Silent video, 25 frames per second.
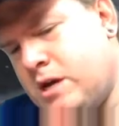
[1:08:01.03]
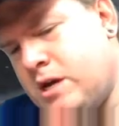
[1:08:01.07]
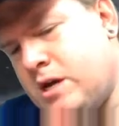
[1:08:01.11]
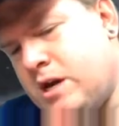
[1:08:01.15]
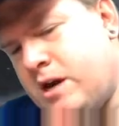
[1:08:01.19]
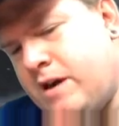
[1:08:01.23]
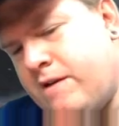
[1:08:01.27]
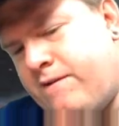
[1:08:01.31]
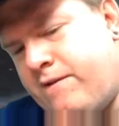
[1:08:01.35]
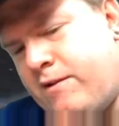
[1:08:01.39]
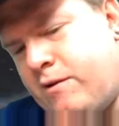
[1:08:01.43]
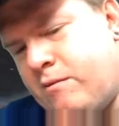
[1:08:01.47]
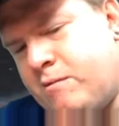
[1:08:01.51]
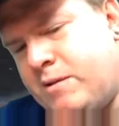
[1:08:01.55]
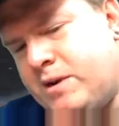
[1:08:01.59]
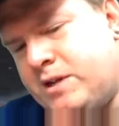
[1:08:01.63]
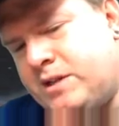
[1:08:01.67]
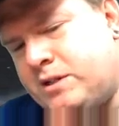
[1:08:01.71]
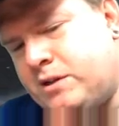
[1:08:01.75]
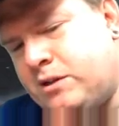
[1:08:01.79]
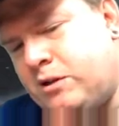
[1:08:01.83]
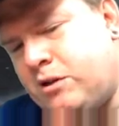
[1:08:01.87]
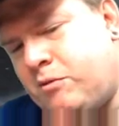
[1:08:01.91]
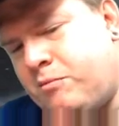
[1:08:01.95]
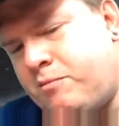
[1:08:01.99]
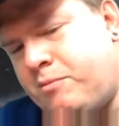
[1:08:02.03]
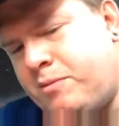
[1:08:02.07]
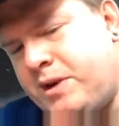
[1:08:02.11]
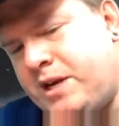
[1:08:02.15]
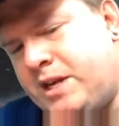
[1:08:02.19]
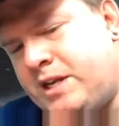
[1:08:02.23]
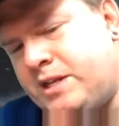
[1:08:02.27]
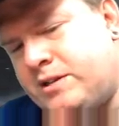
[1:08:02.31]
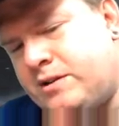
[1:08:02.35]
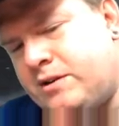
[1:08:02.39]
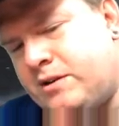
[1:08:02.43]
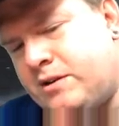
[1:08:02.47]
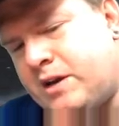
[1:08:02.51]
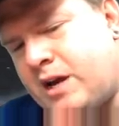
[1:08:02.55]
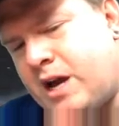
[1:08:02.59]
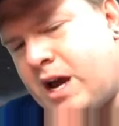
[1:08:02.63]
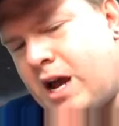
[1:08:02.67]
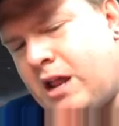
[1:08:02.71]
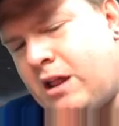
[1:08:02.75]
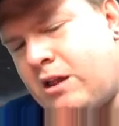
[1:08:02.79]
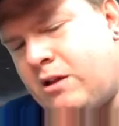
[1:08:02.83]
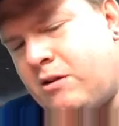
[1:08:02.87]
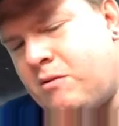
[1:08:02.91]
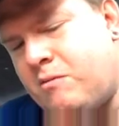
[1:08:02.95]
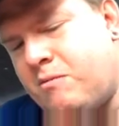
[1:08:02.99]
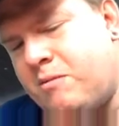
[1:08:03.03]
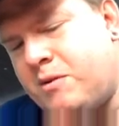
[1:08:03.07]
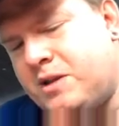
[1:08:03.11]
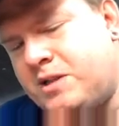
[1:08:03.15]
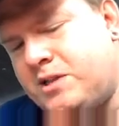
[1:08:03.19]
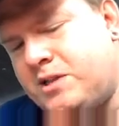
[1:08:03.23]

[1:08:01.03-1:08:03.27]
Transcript: If you missed a little piece or it got a little bit